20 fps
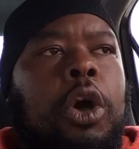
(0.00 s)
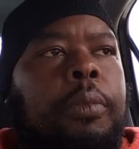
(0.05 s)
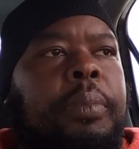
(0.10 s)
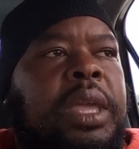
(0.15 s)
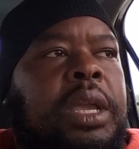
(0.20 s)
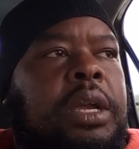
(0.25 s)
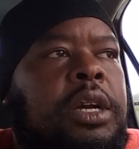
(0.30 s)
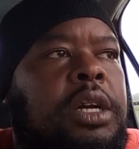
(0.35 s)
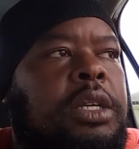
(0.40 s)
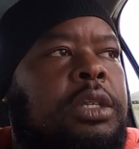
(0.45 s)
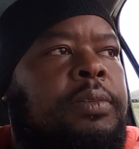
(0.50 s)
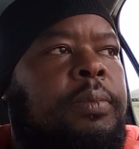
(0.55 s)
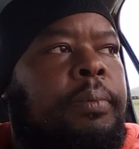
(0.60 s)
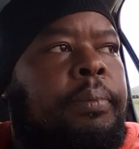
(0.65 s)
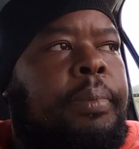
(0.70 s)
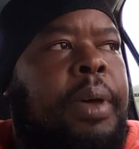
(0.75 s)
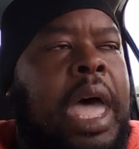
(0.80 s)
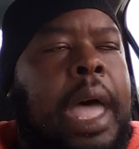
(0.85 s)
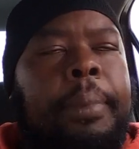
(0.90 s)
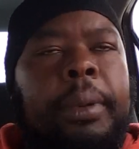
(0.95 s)
because
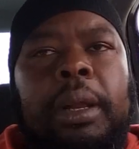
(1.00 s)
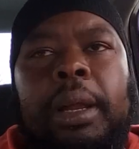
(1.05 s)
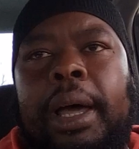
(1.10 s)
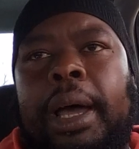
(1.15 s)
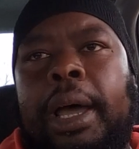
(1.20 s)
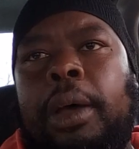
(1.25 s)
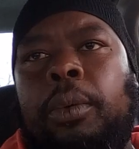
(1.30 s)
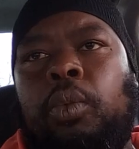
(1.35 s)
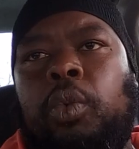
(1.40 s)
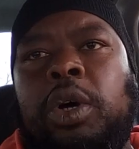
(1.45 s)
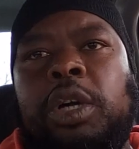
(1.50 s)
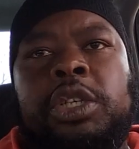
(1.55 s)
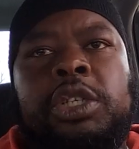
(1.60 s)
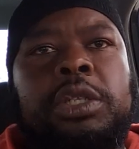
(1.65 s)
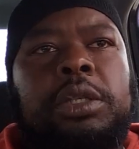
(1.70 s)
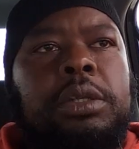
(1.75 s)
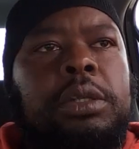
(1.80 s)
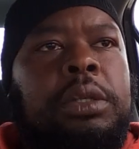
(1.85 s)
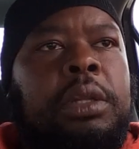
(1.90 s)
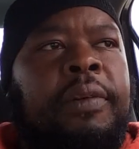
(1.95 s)
Babylon
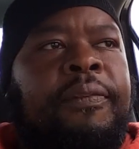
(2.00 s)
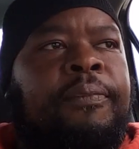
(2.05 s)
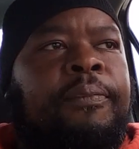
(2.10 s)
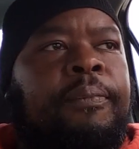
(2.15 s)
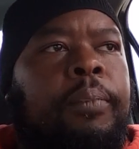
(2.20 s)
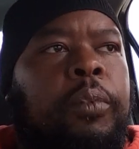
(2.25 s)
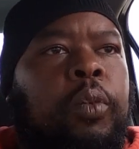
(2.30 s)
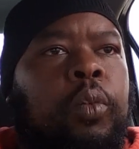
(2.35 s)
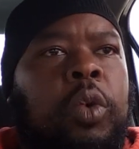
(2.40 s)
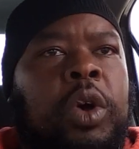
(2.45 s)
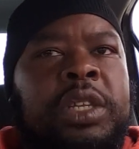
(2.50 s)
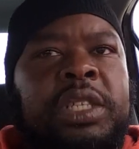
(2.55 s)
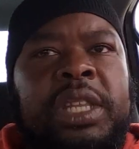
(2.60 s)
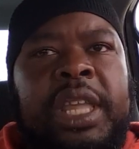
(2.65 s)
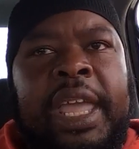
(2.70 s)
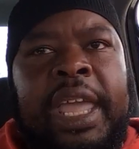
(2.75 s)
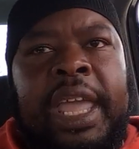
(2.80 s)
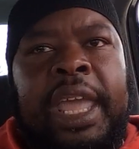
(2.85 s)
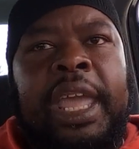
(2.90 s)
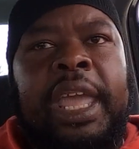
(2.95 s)
was
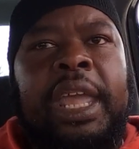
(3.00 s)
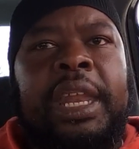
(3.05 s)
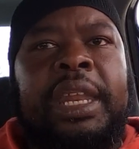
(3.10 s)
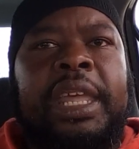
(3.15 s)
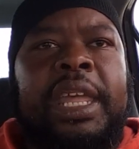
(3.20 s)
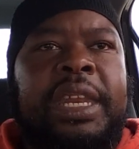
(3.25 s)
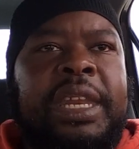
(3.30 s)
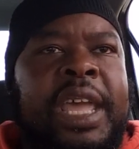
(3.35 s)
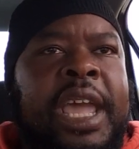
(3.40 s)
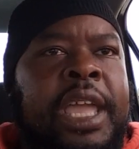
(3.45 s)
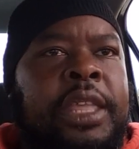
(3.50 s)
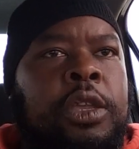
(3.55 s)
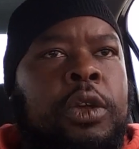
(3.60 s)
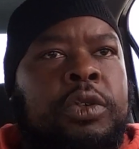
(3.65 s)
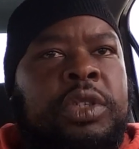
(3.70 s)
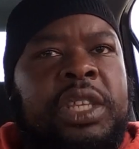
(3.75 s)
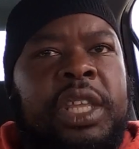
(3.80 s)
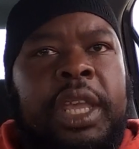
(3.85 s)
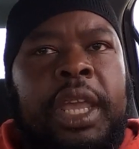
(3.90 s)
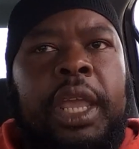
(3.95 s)
the head that
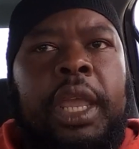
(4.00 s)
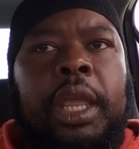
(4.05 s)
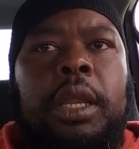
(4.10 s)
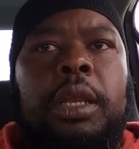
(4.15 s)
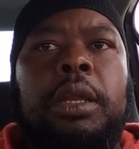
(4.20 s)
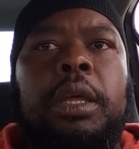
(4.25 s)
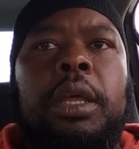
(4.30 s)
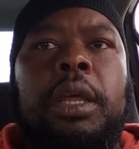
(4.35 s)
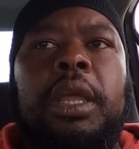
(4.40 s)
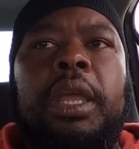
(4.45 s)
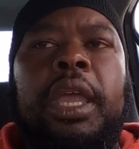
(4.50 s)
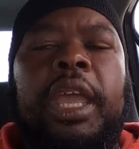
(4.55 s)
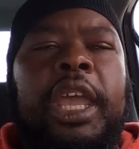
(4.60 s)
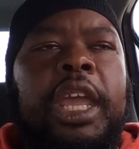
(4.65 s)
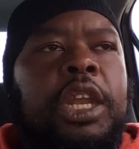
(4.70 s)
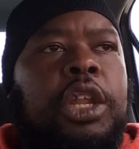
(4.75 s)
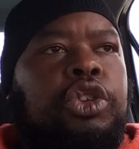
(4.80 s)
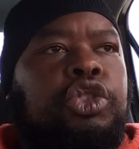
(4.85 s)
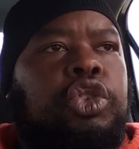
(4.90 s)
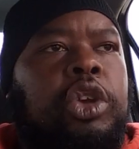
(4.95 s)
Daniel seen
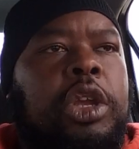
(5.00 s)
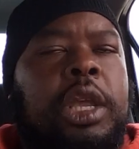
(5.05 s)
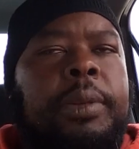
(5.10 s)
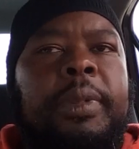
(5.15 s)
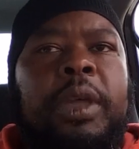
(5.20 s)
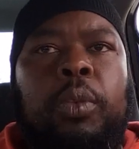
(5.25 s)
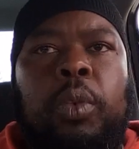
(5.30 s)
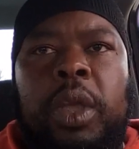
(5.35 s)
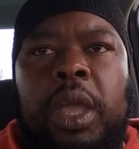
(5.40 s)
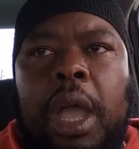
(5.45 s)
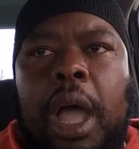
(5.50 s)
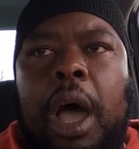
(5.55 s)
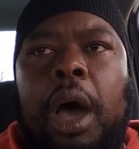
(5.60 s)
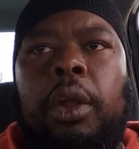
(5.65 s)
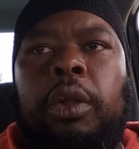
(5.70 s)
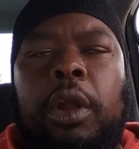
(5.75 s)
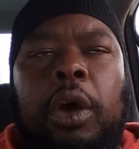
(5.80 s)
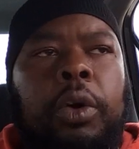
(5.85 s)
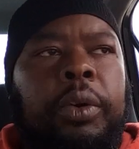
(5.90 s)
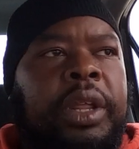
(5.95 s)
in the dream, and we
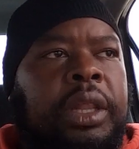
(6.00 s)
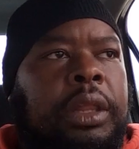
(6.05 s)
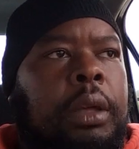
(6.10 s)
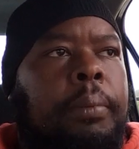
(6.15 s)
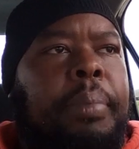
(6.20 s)
all know that the